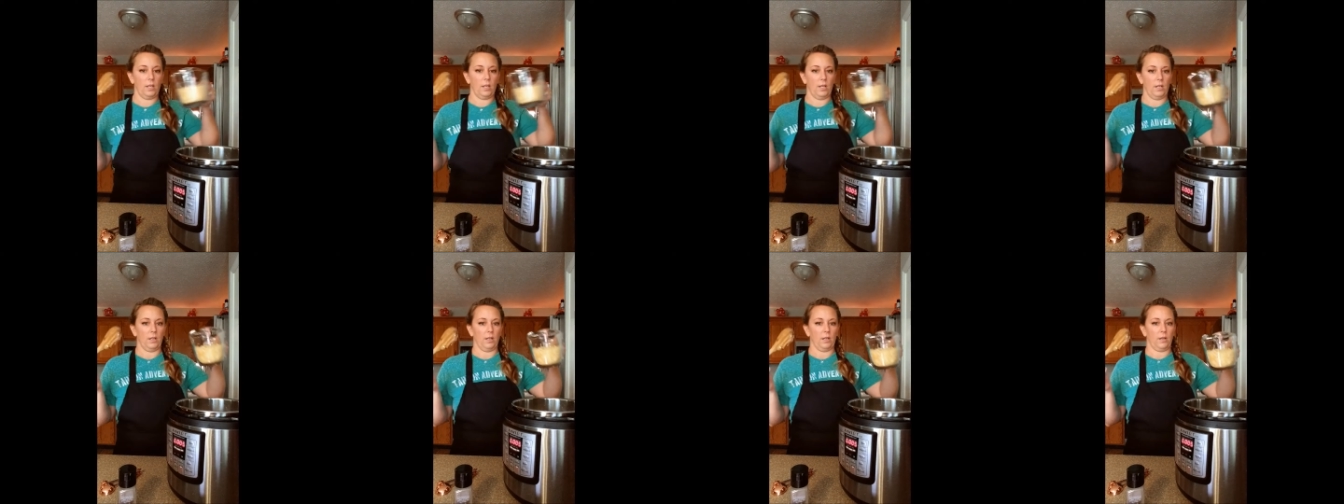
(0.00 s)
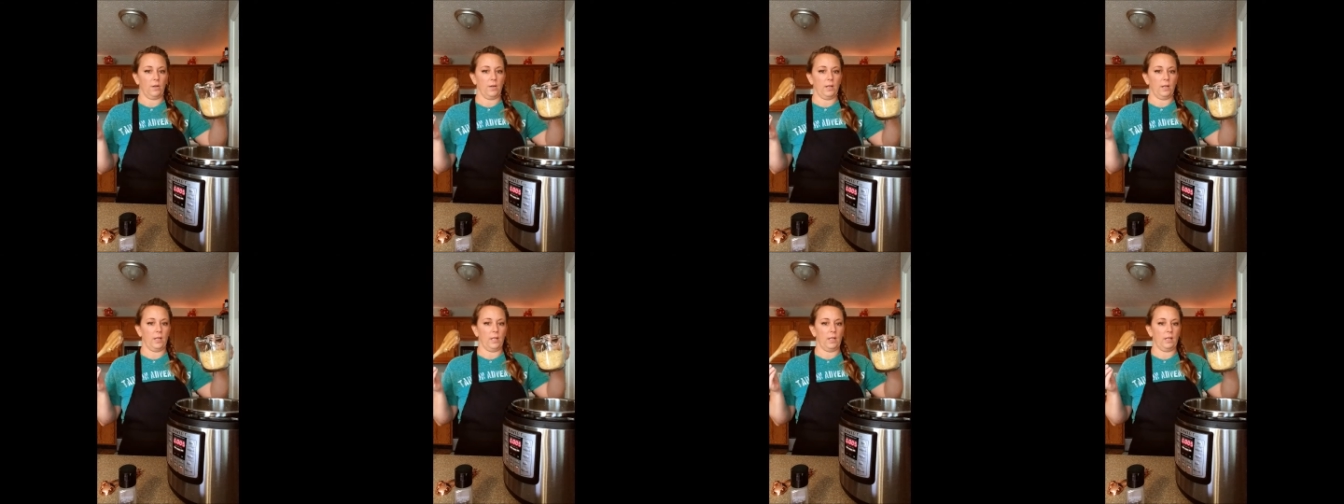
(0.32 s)

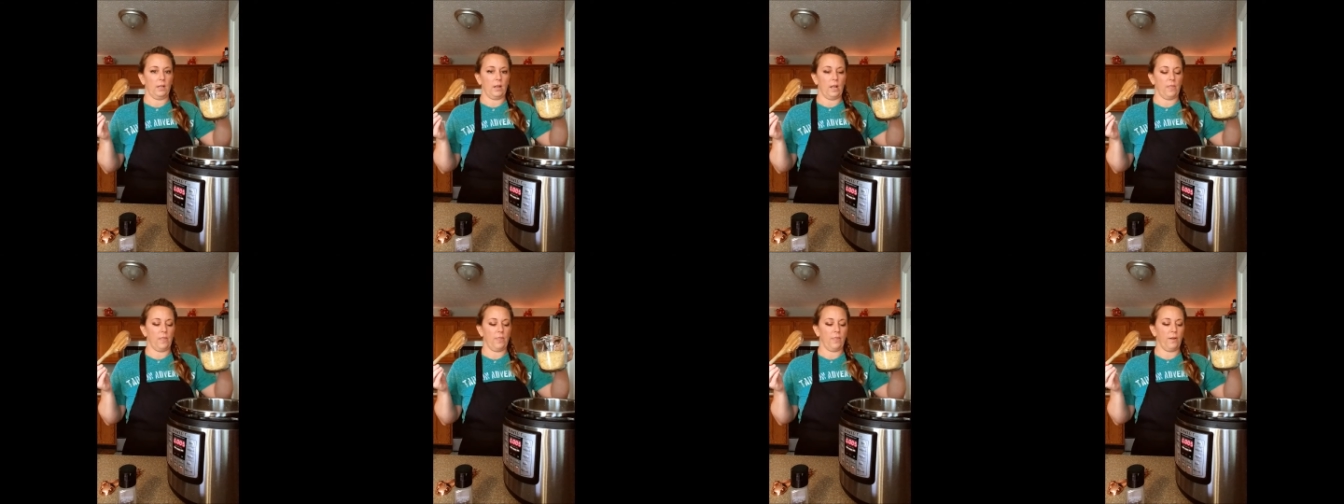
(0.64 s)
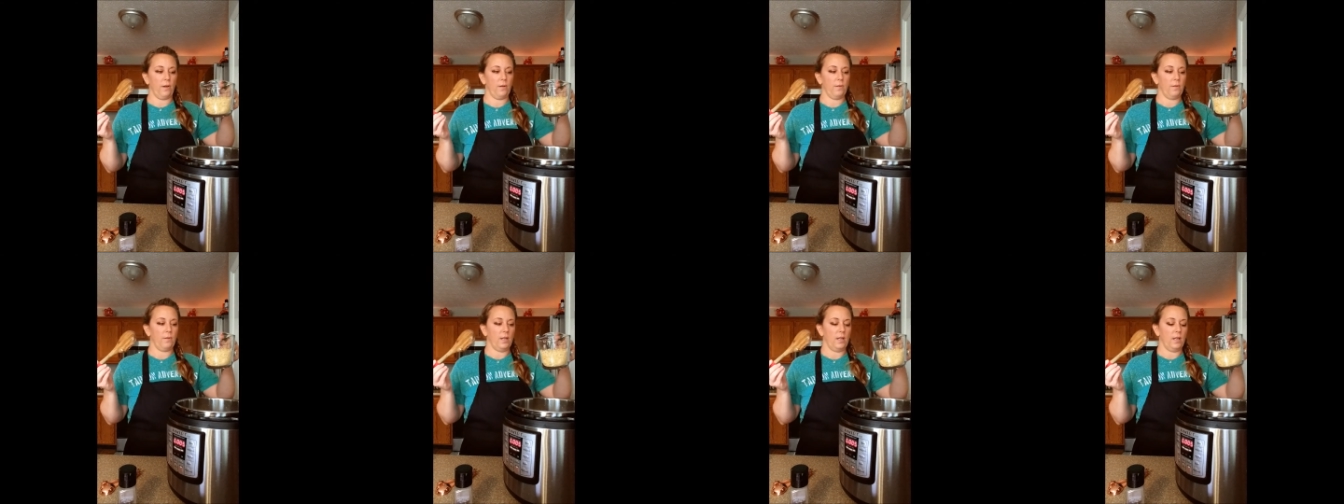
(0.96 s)
go ahead and
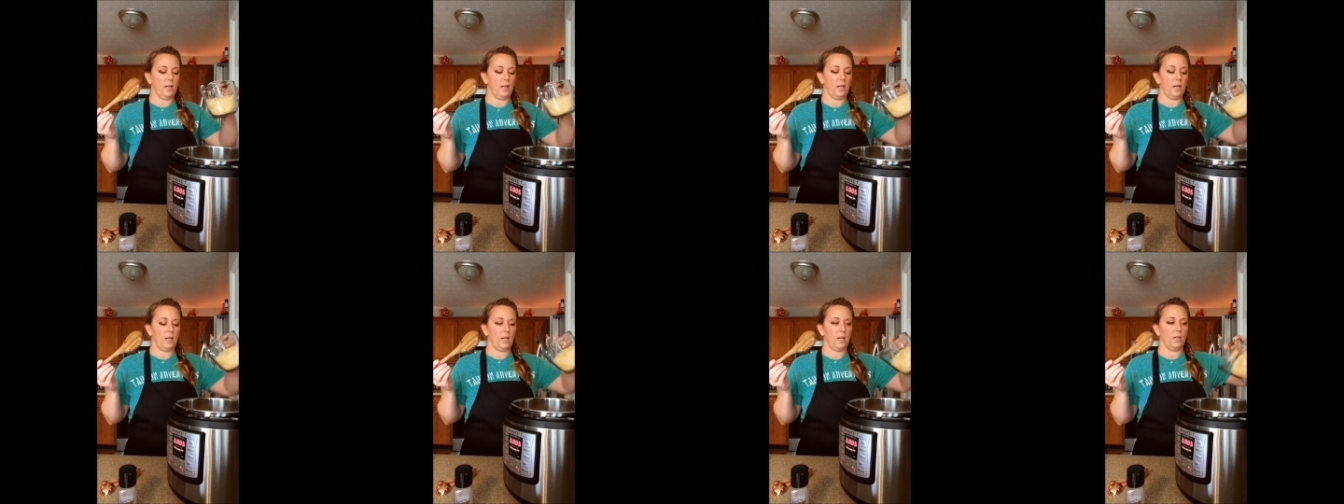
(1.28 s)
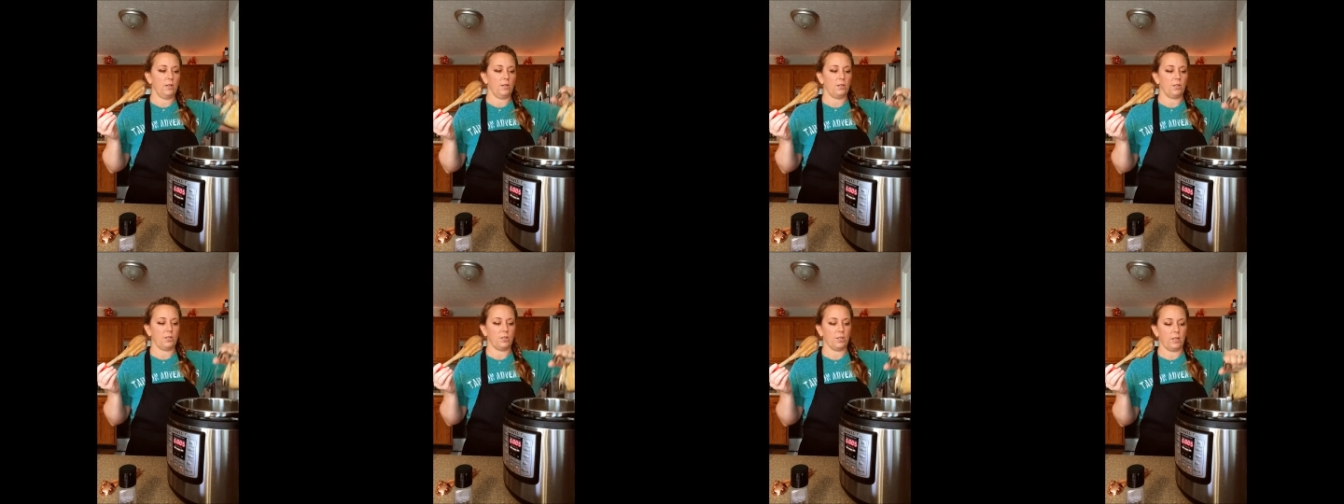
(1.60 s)
throw in
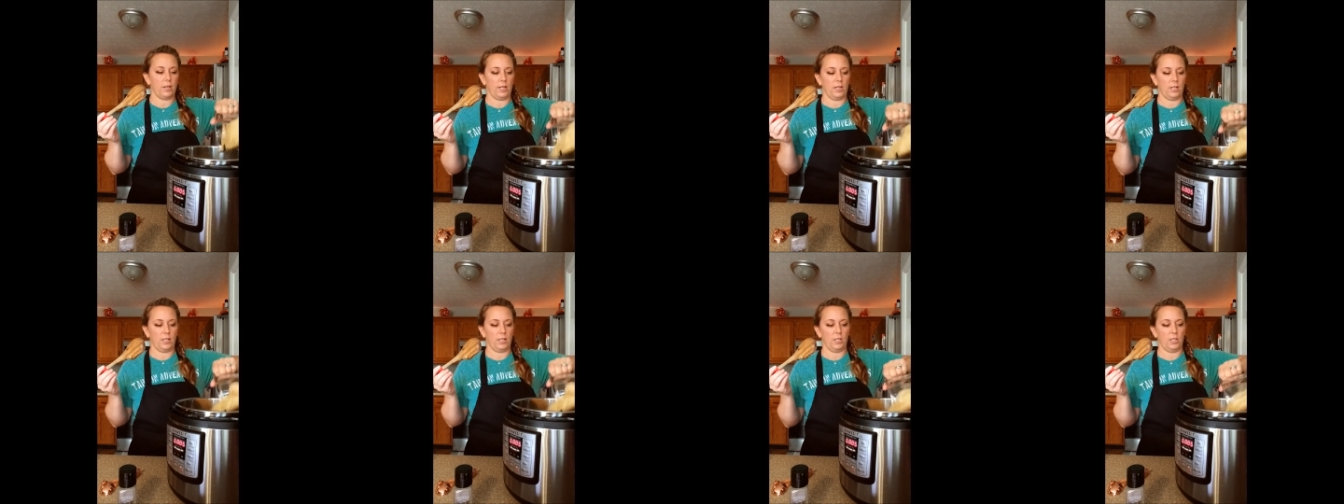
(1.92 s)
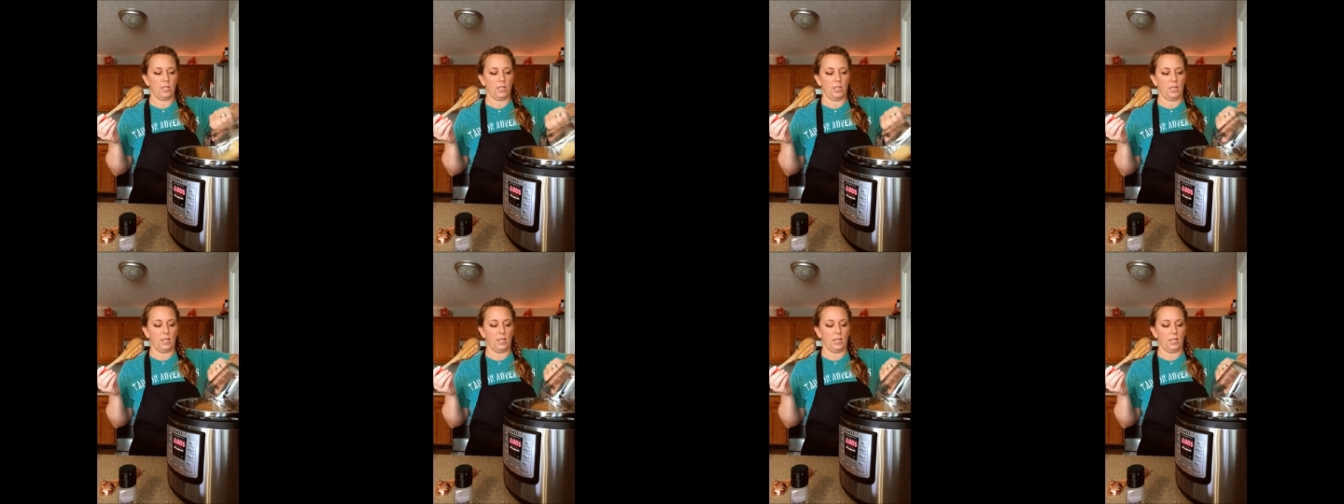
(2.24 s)
your shredded
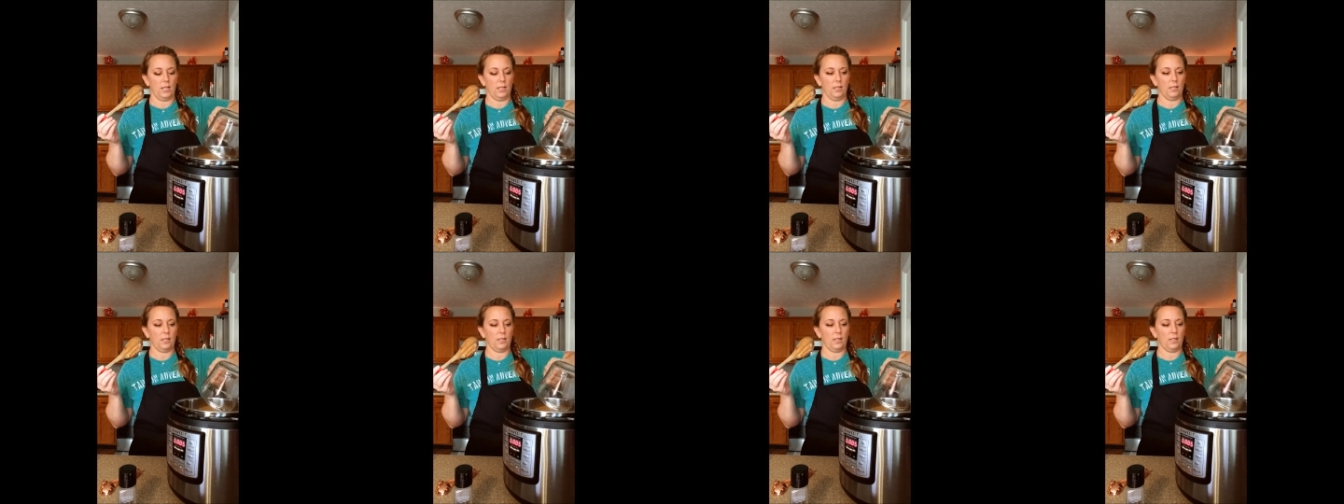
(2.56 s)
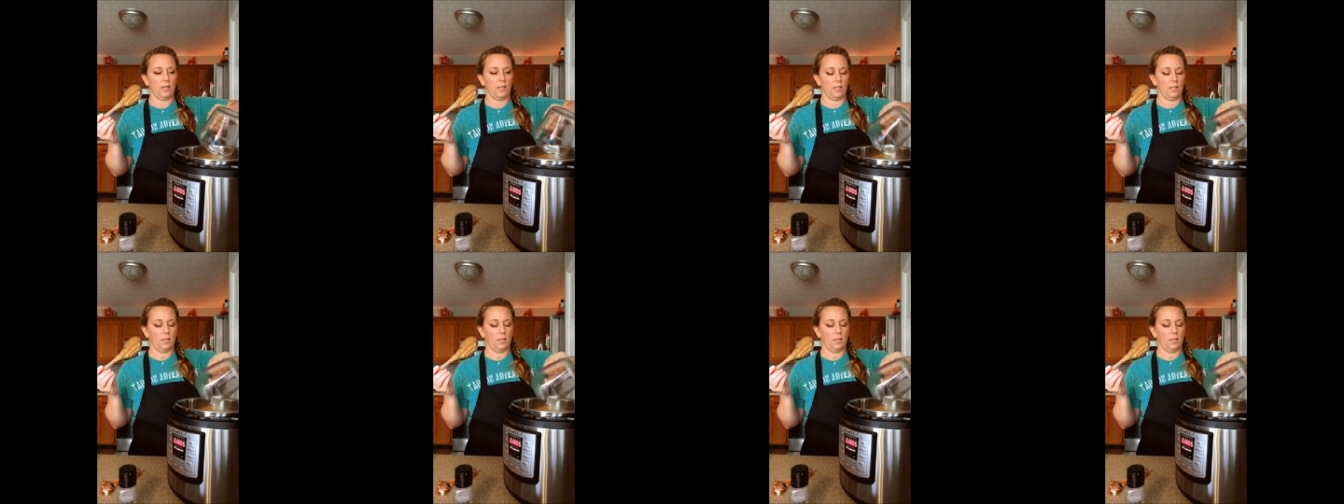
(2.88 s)
cheese.